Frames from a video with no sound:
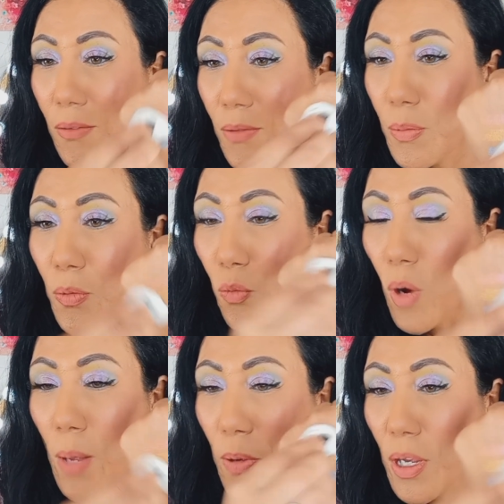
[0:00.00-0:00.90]
I've been
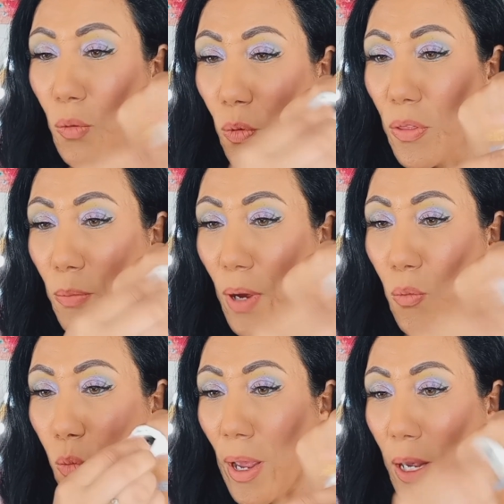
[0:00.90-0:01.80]
wiping it with my
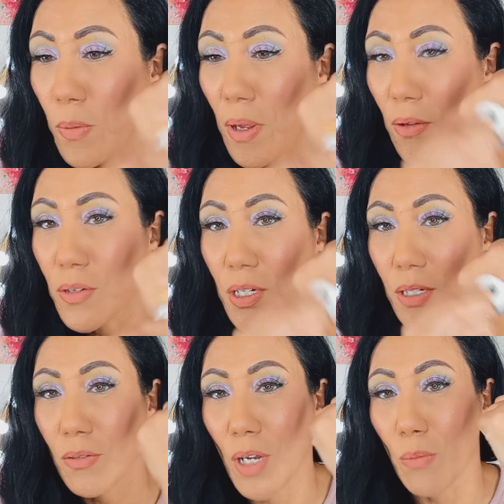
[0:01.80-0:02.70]
wipe, and
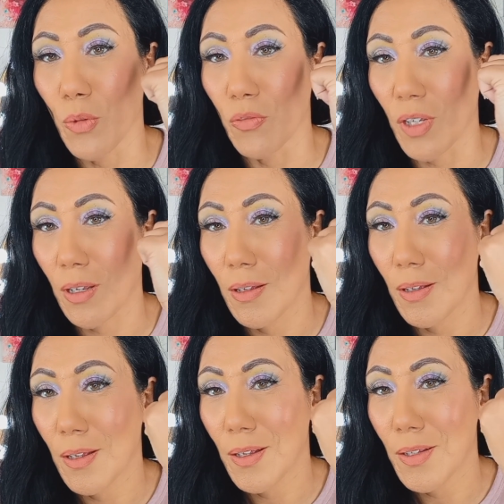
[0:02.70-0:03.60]
they're not moving.
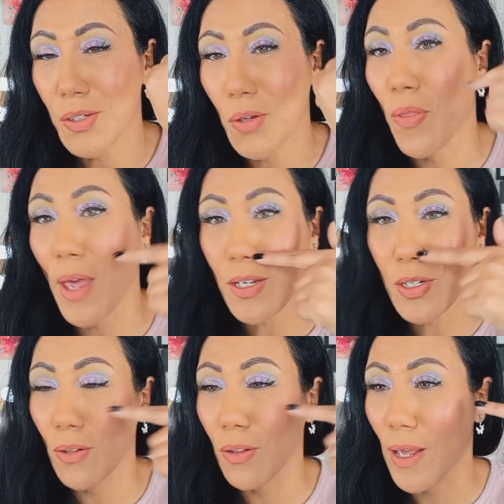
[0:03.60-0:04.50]
So that
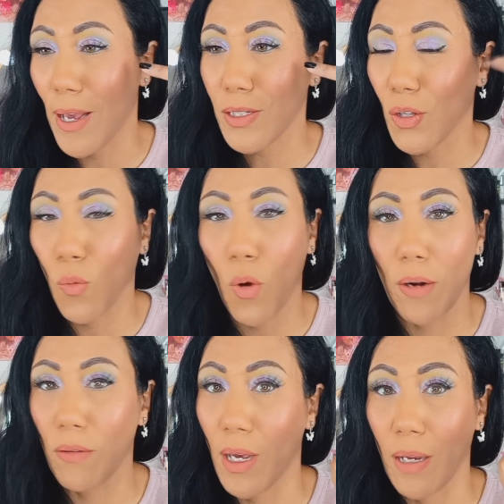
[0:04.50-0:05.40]
should last in the
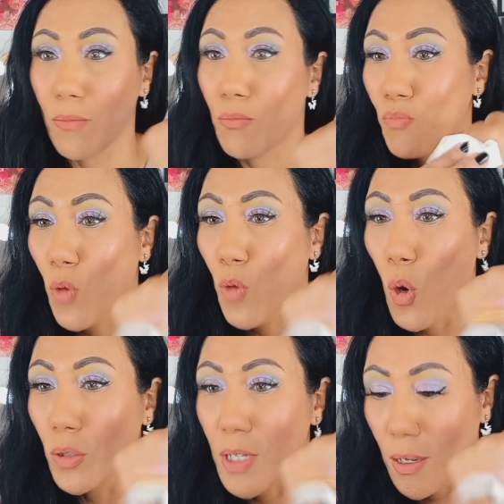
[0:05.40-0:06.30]
waterline
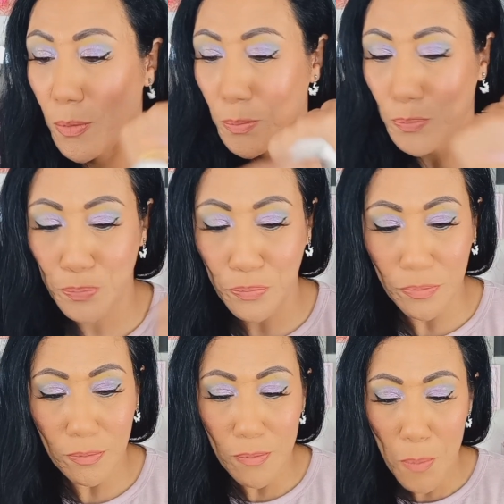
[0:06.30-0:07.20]
all day.
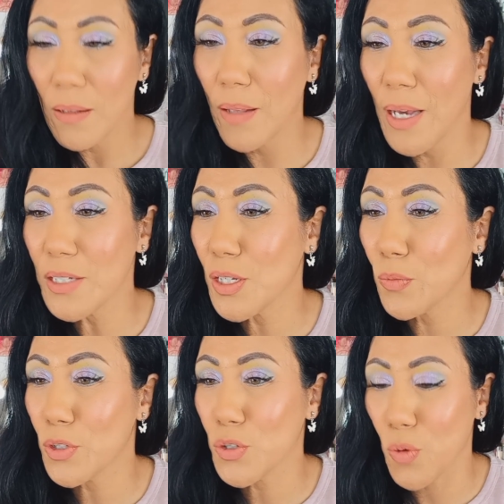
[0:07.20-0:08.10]
The last thing
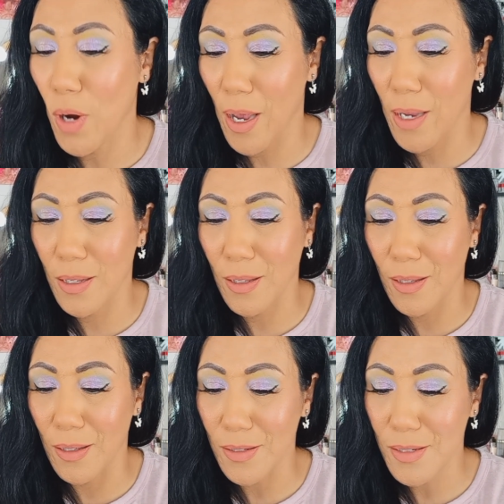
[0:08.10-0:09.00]
we tried
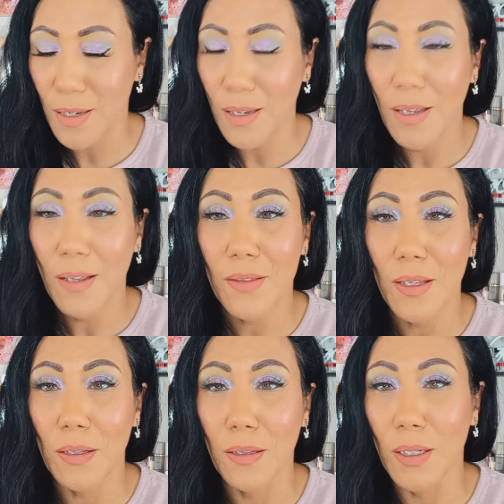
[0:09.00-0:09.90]
is
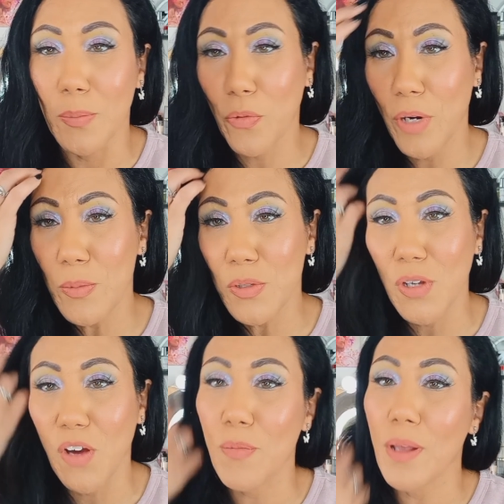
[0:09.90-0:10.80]
the lip creams, the
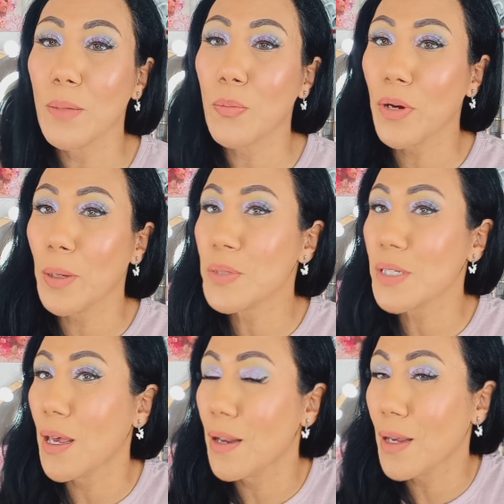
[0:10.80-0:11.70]
soft matte lip creams.
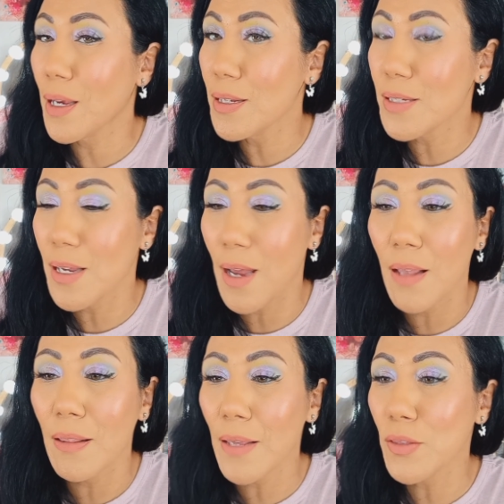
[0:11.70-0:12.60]
And I gotta say, I
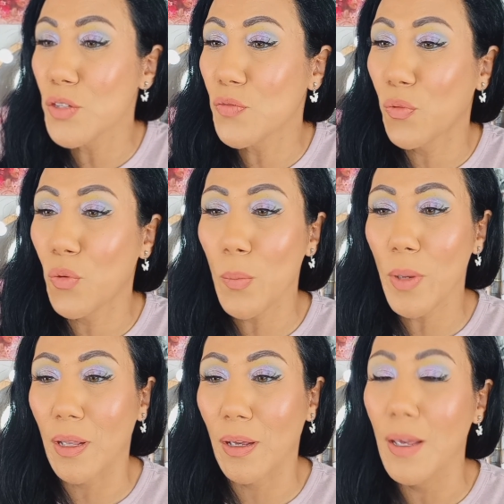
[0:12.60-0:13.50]
like this
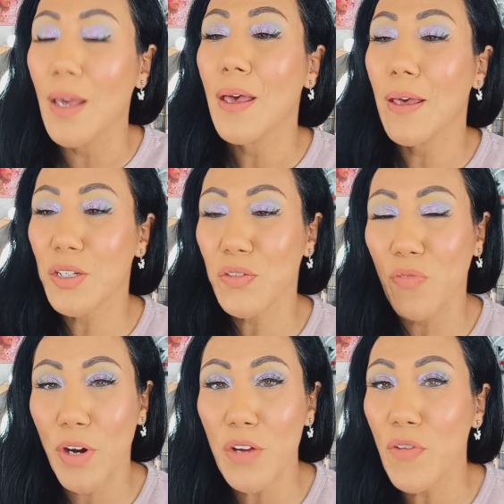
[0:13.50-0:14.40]
formula. It is
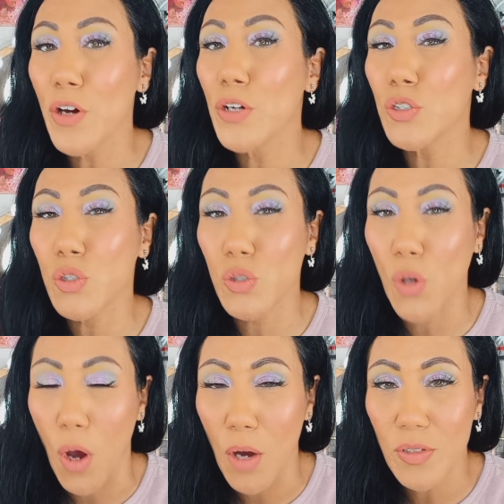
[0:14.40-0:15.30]
very, very
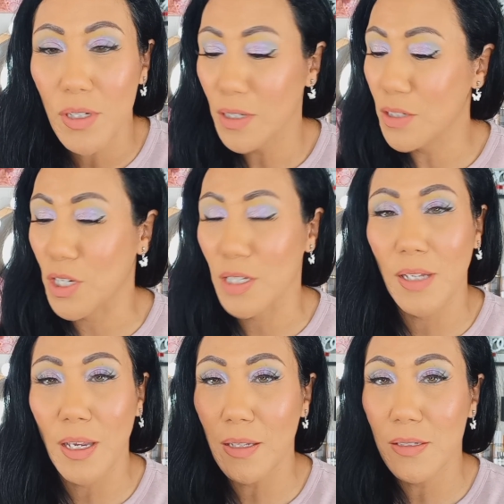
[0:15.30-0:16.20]
soft, just
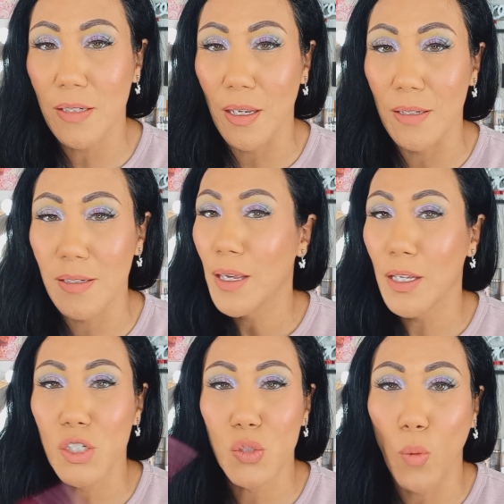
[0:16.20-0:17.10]
like it says.
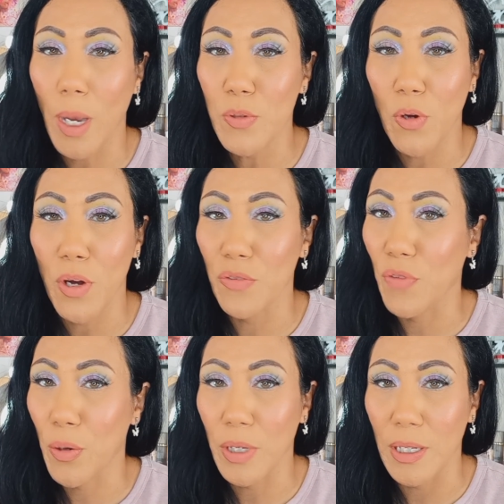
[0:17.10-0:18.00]
It's swiped on
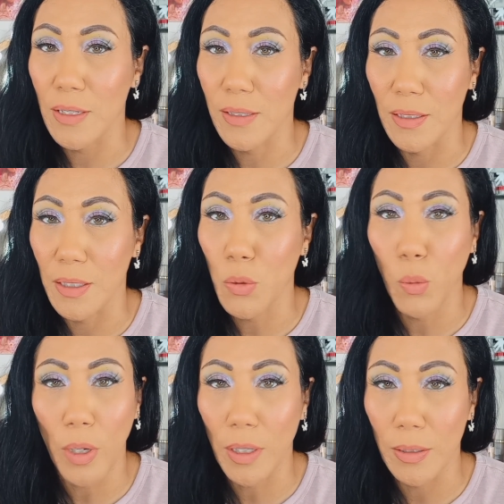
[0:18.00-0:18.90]
very easily,
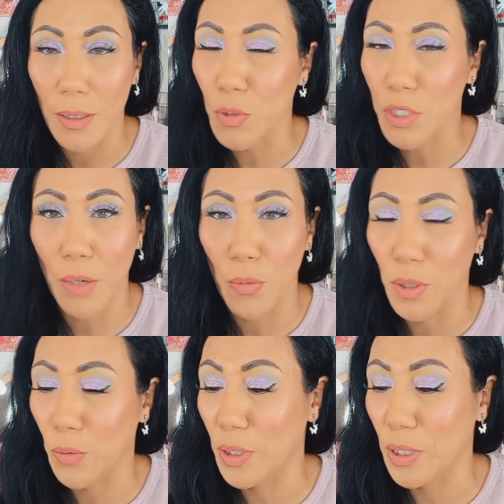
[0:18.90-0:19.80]
quickly, which I
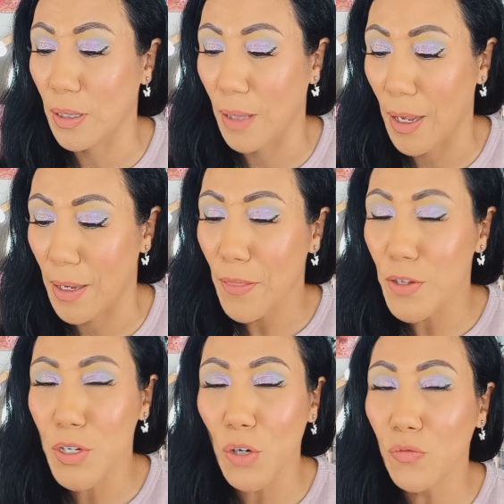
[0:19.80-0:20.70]
really, really like. The
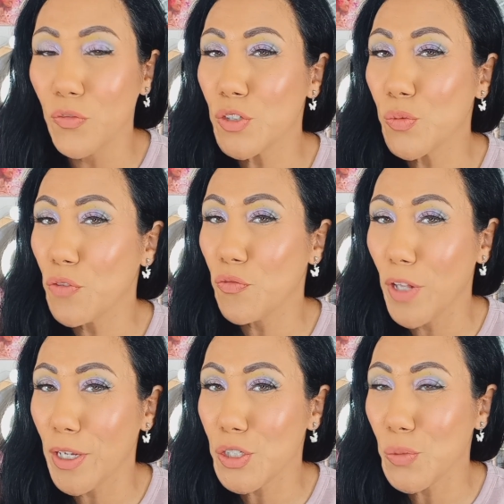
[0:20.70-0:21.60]
doe foot's really
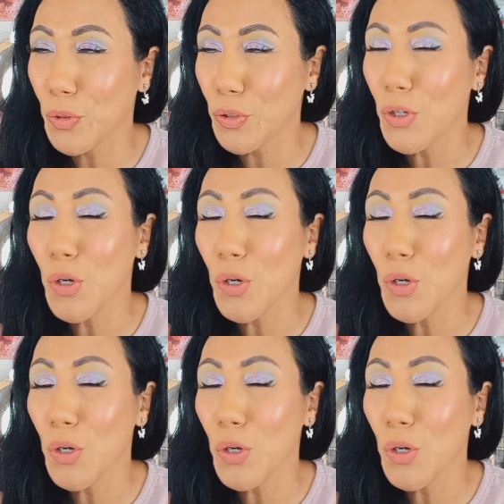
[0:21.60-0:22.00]
flexible,